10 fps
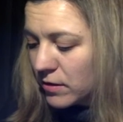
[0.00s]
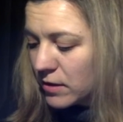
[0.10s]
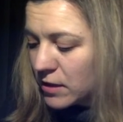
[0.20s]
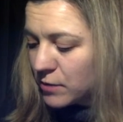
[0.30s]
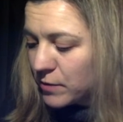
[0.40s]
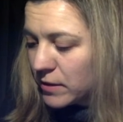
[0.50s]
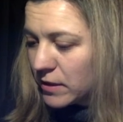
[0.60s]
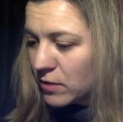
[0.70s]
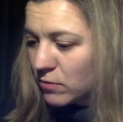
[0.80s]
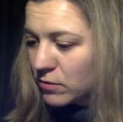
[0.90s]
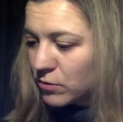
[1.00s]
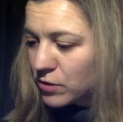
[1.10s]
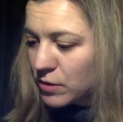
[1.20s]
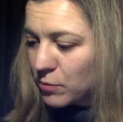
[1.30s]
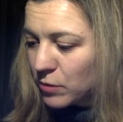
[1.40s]
this being equal to
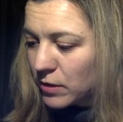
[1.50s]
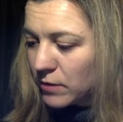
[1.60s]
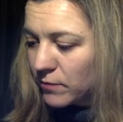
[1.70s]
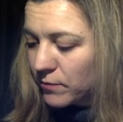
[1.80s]
simply